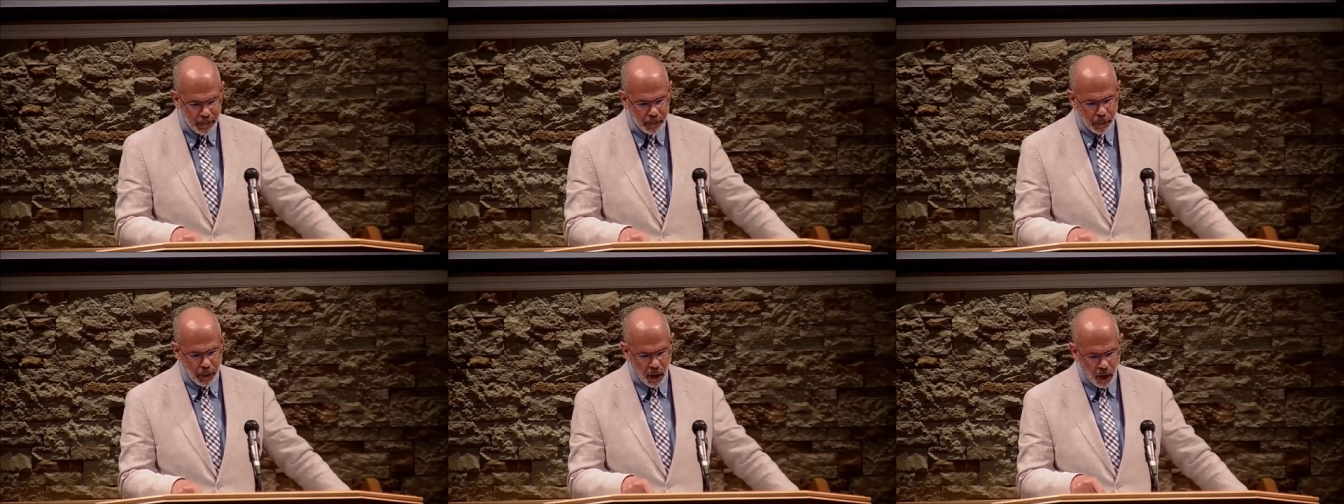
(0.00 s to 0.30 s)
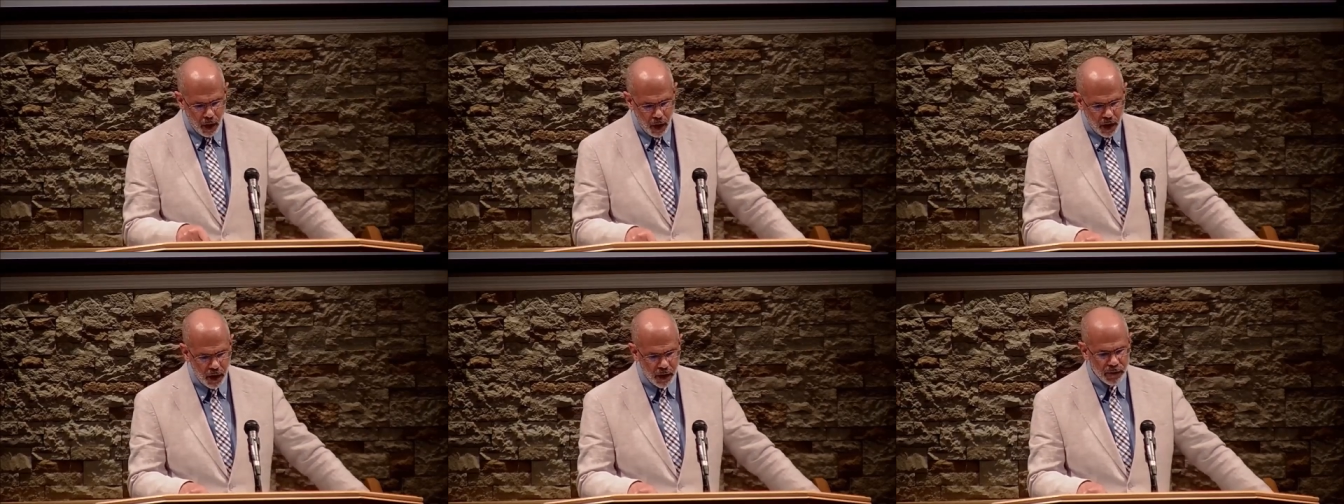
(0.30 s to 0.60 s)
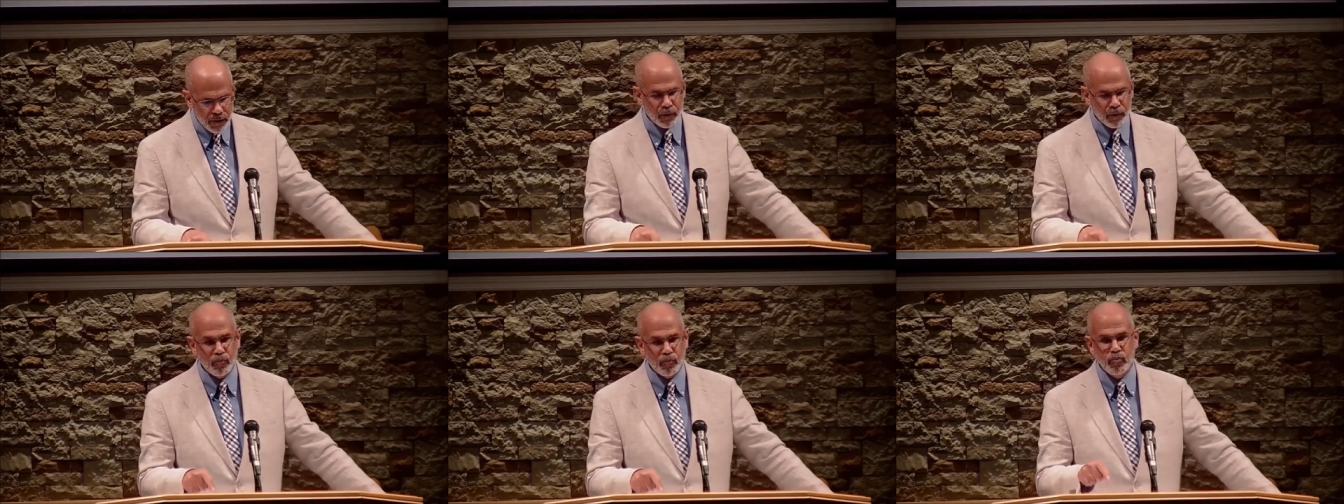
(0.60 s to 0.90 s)

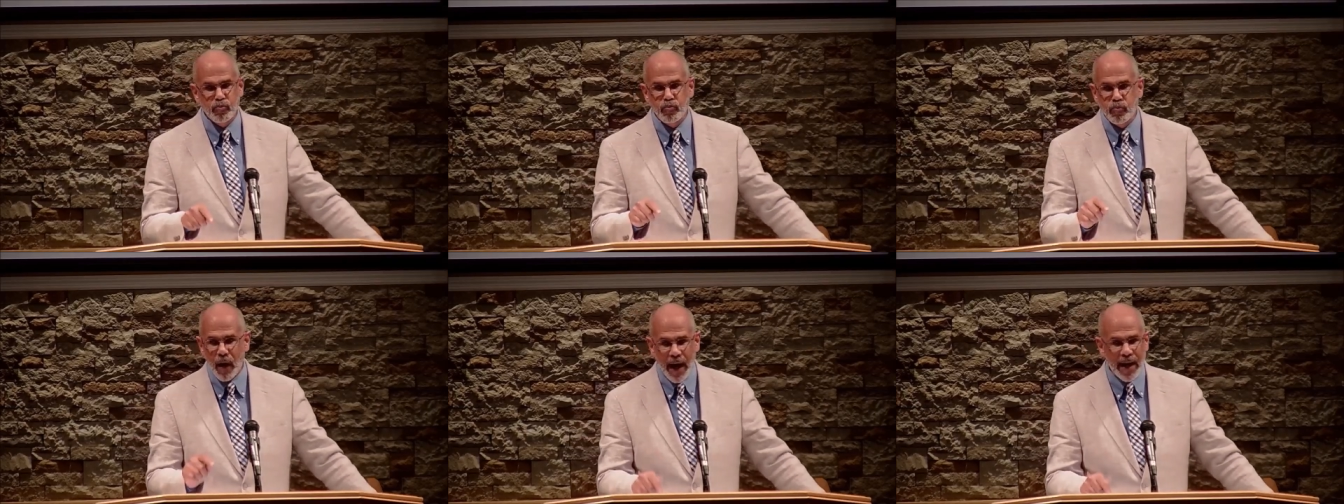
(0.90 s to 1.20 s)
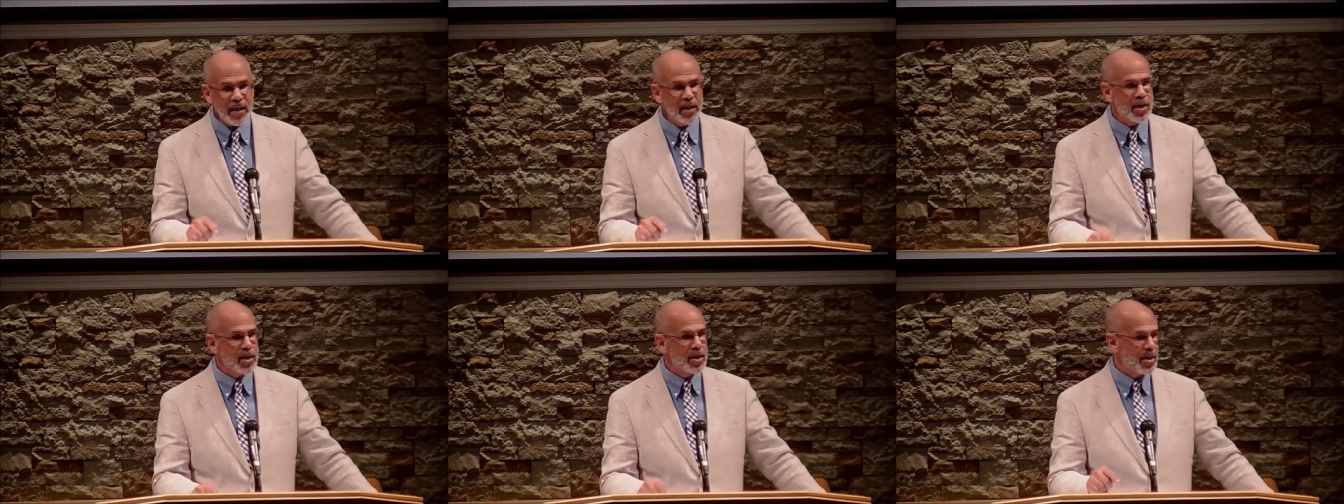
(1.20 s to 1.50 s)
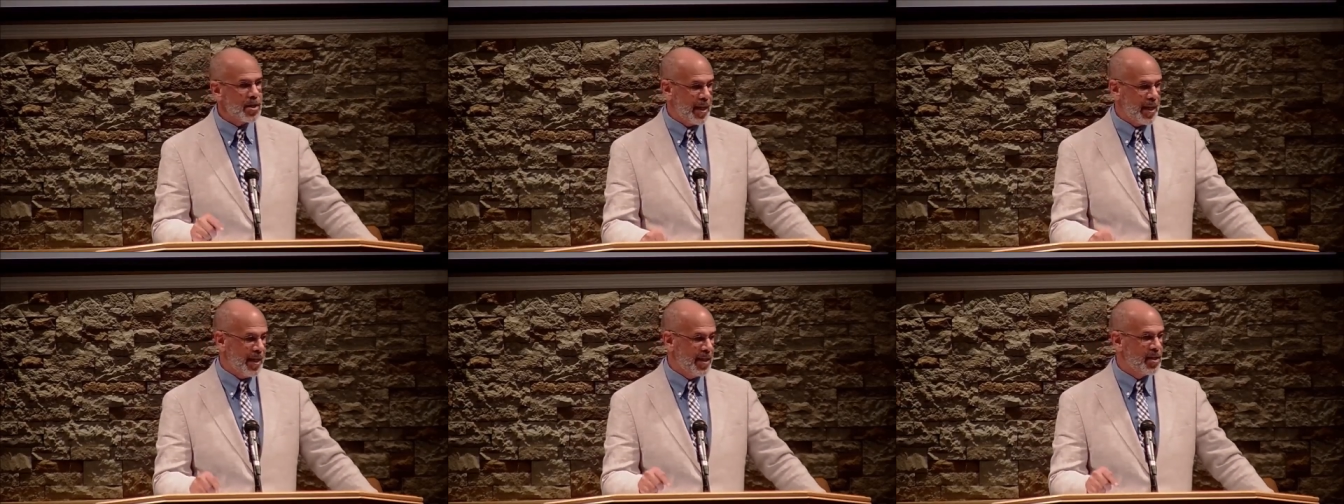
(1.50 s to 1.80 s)
Paul's righteous
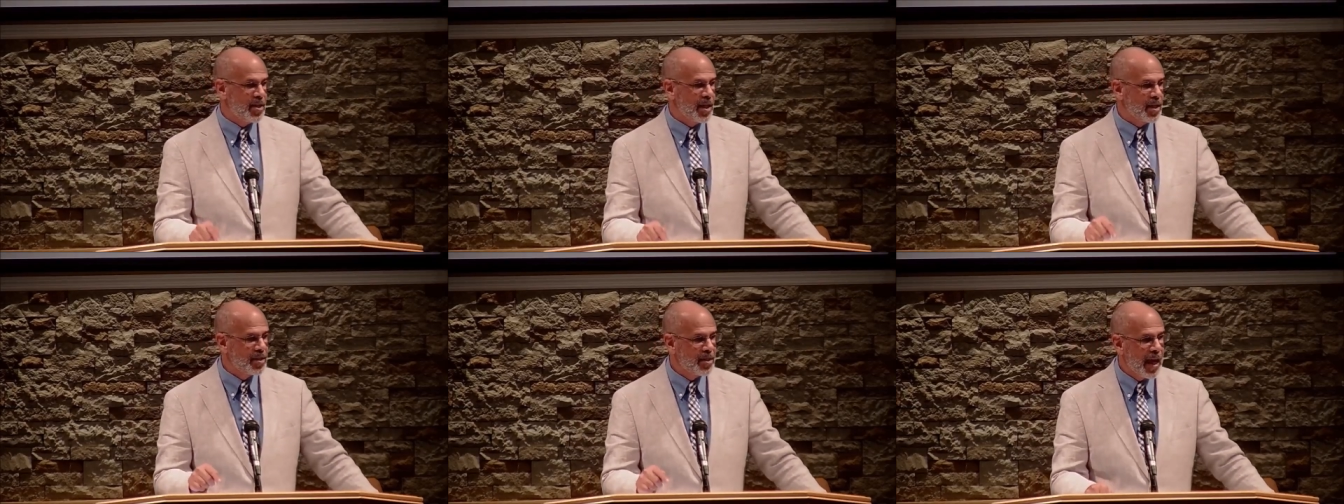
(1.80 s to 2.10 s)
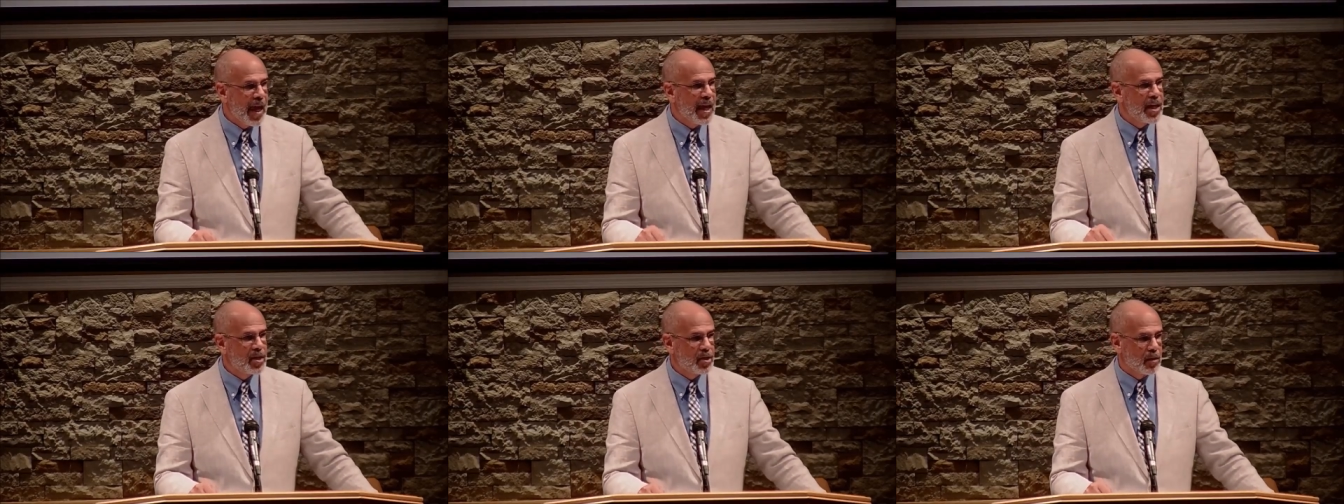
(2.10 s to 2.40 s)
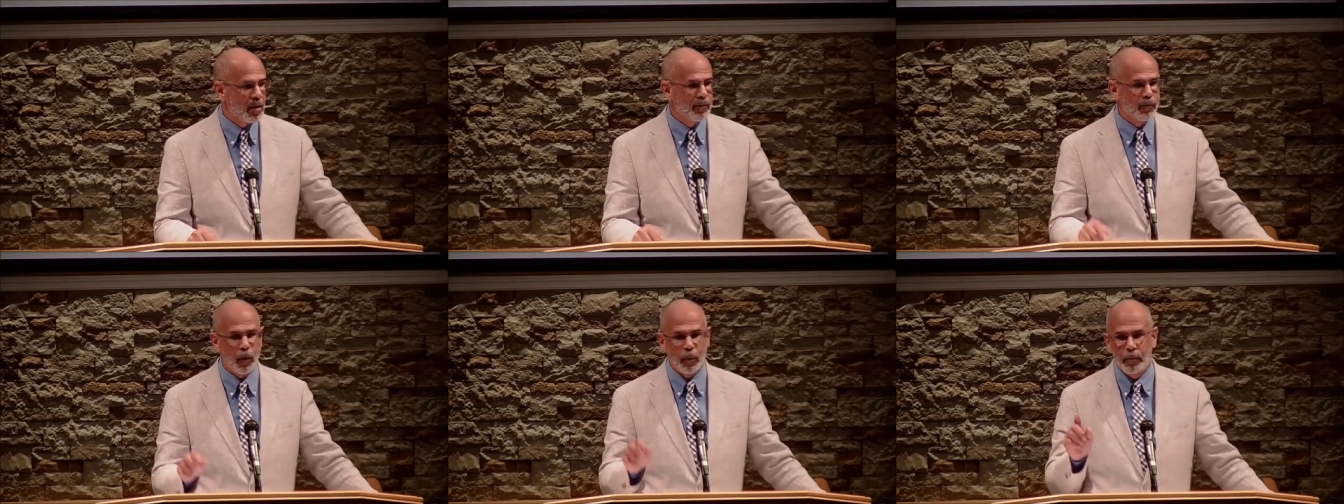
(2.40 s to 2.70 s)

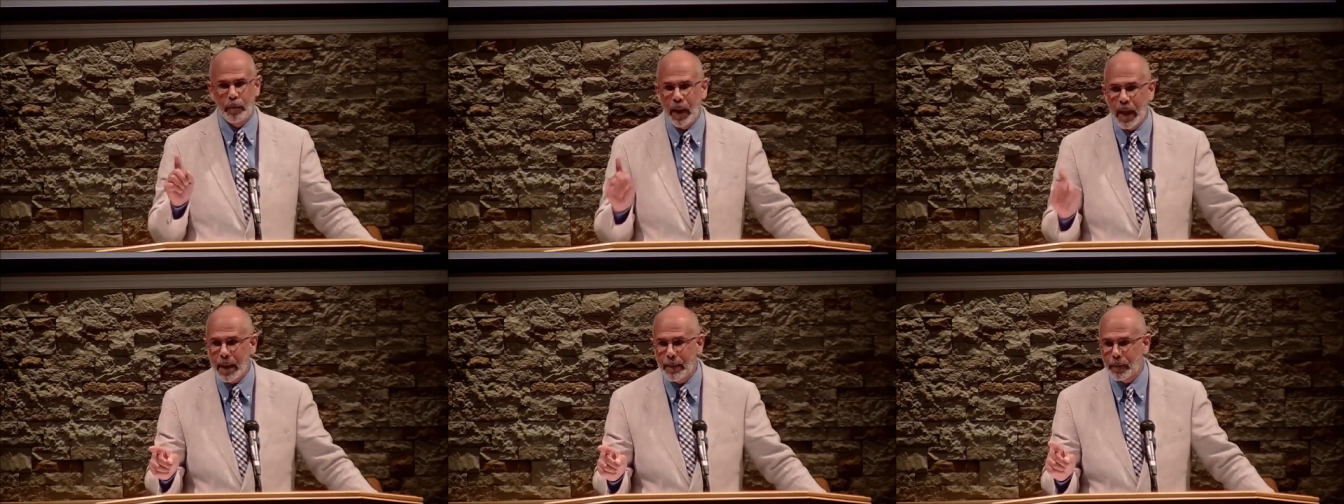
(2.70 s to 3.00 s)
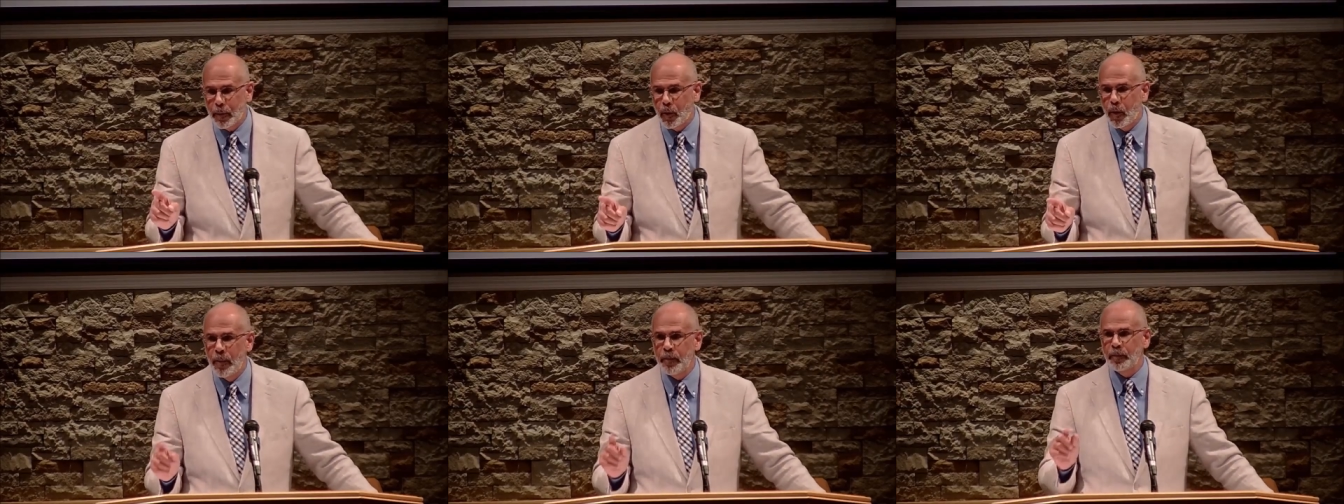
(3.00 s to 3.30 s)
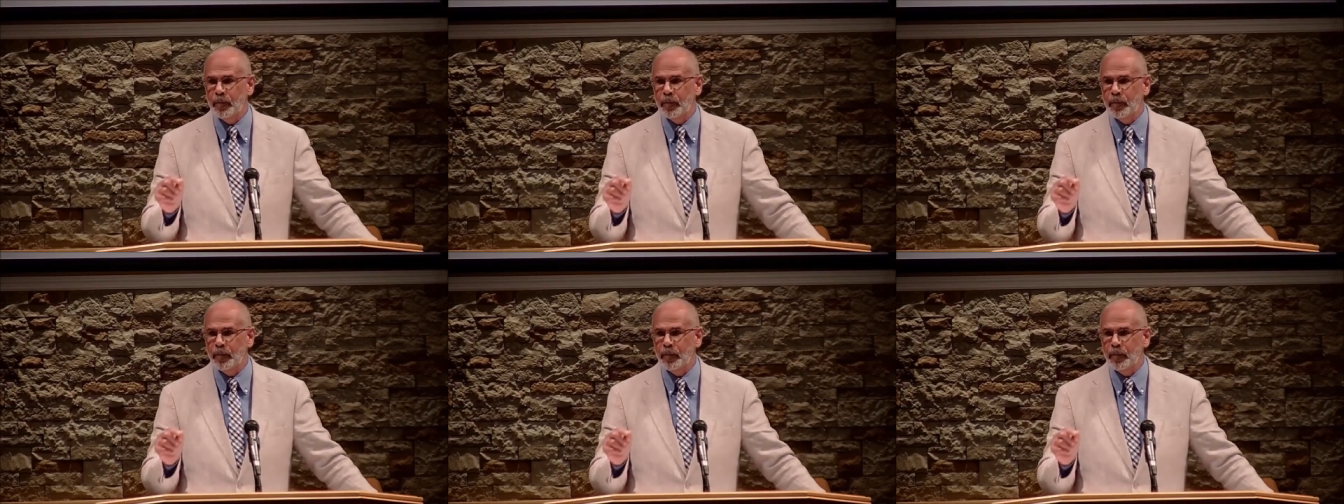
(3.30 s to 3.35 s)
indignation for people